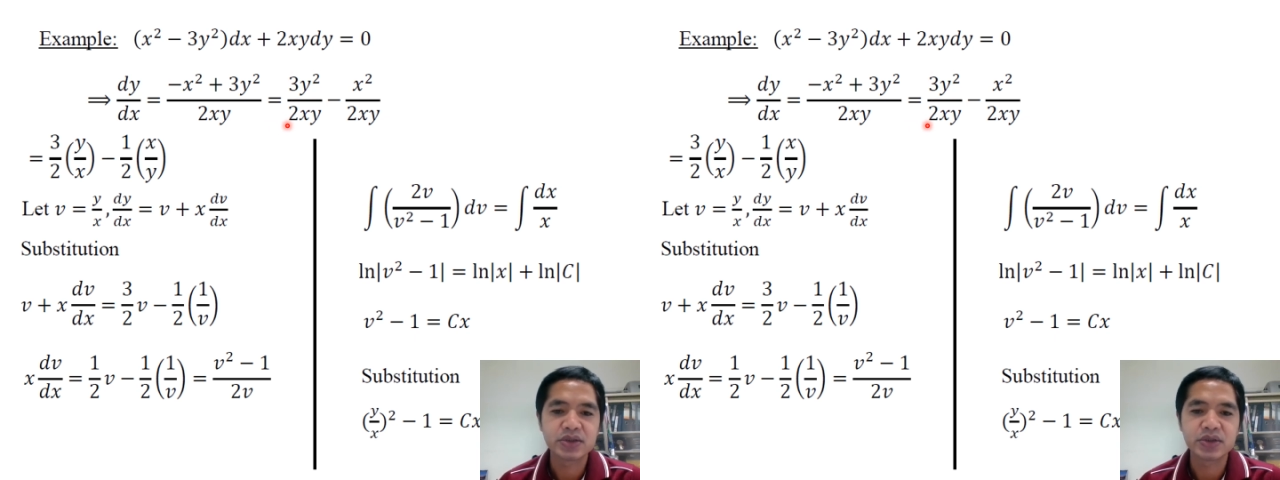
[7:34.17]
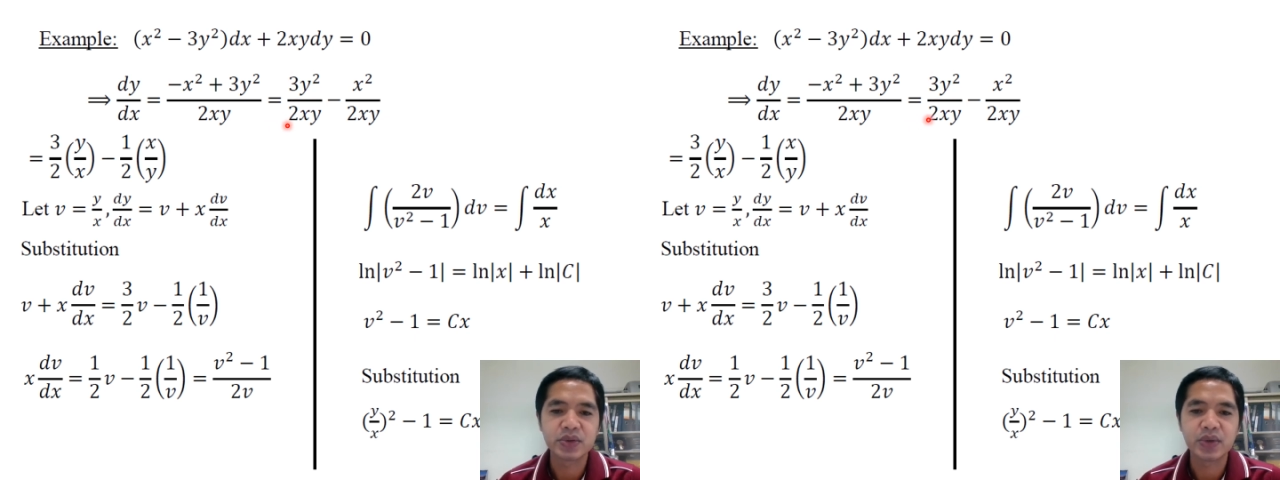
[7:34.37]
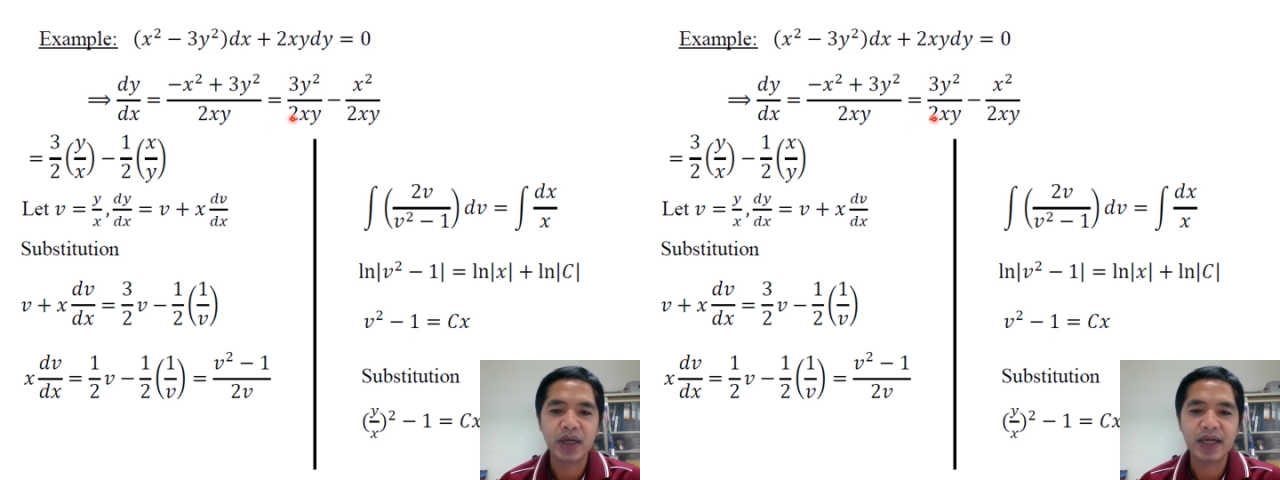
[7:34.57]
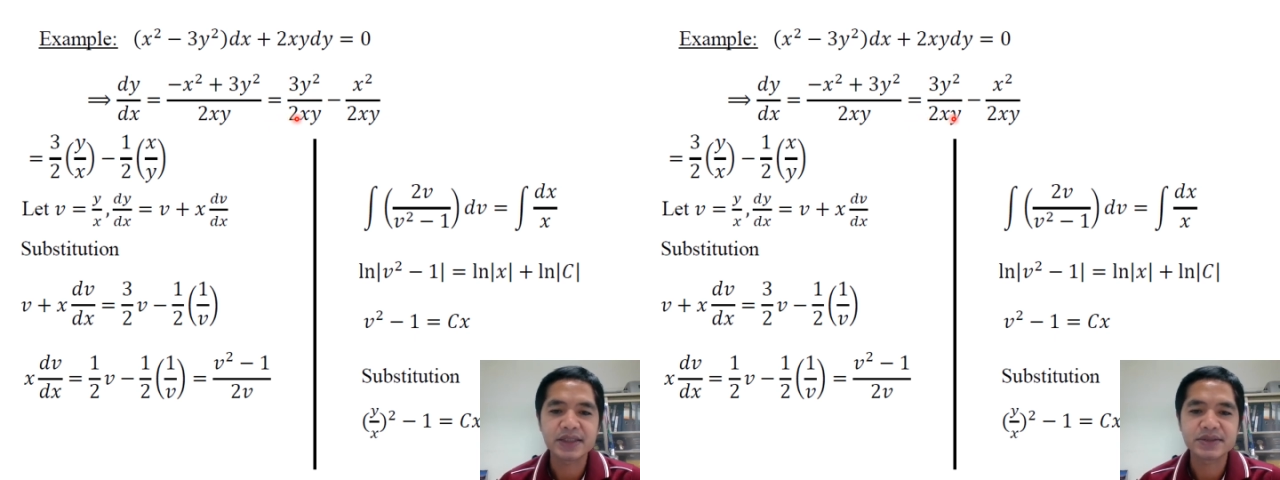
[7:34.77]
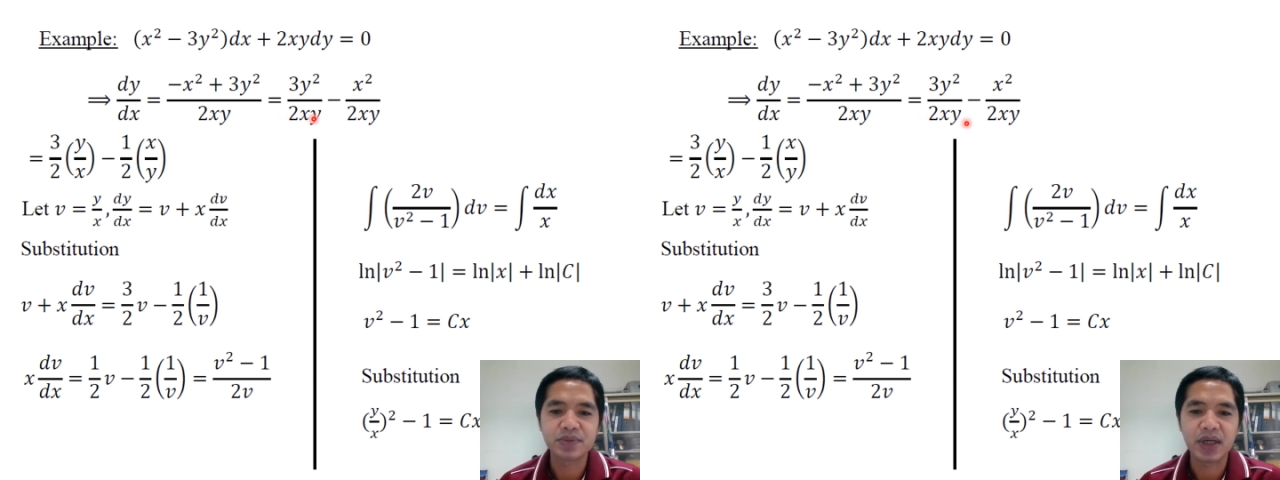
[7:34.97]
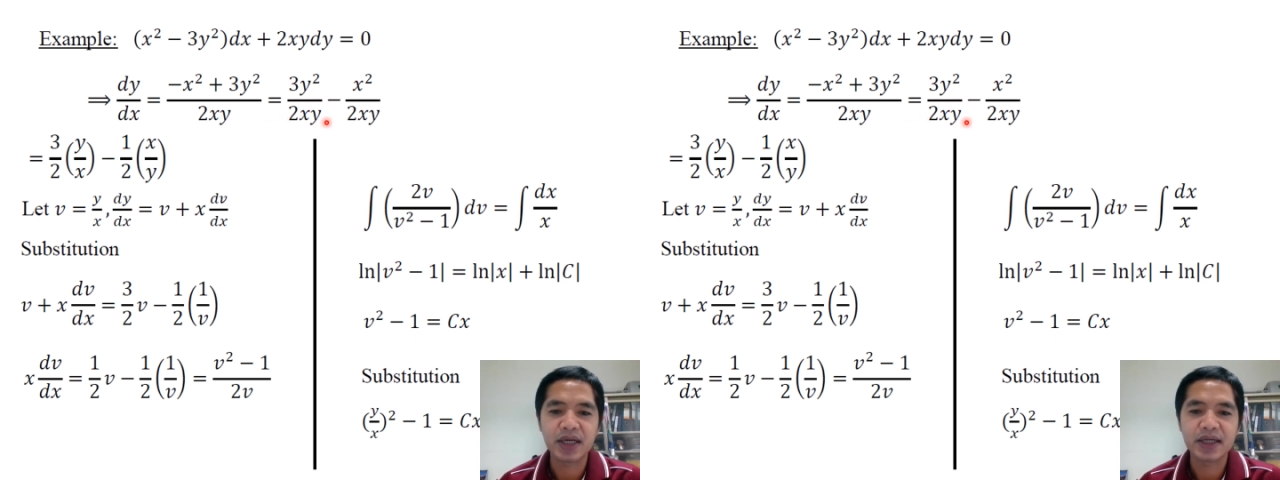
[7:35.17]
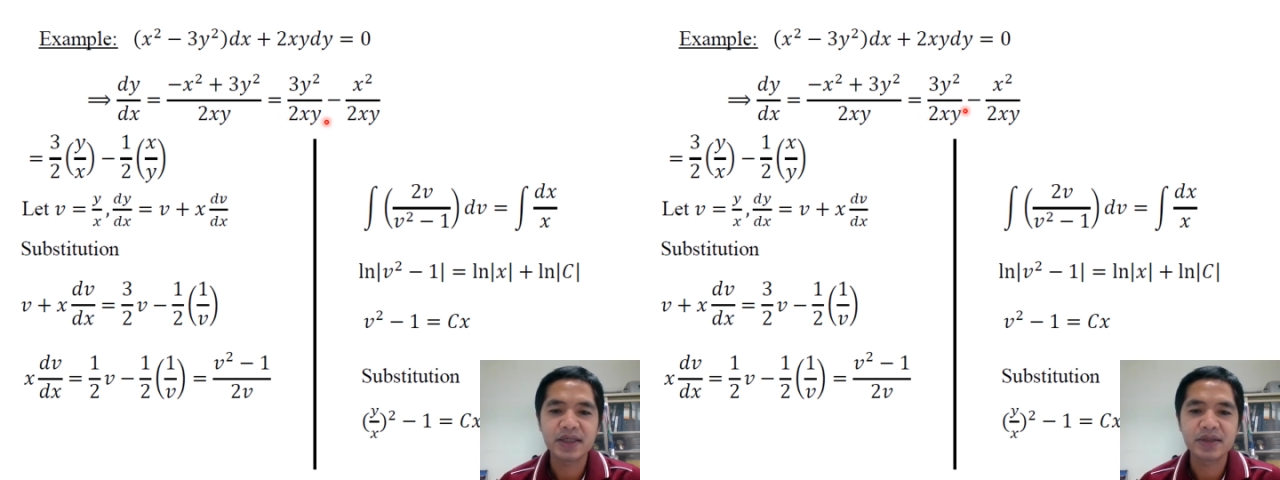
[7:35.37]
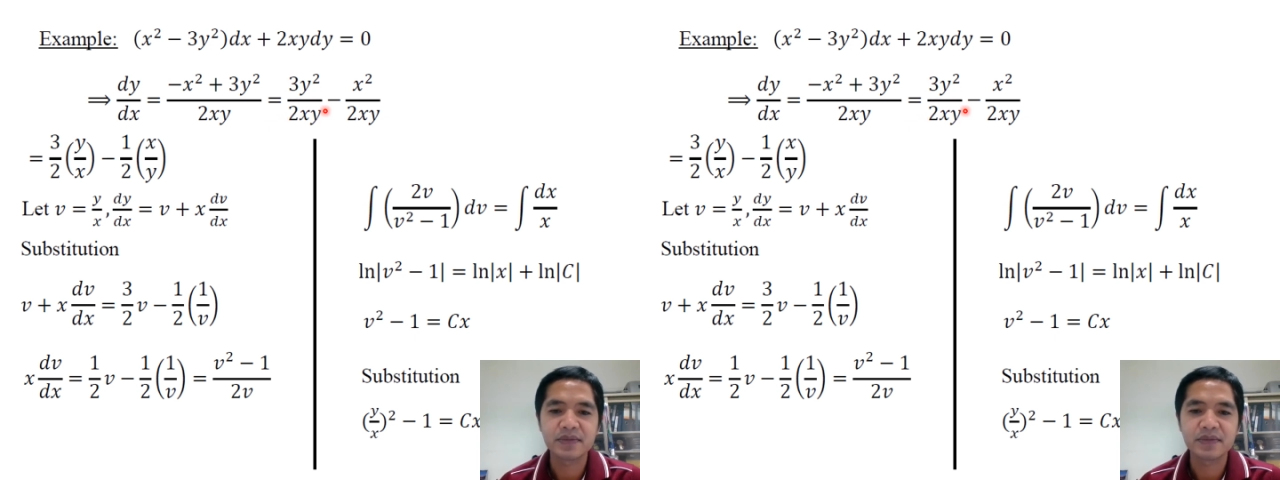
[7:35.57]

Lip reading: 2xy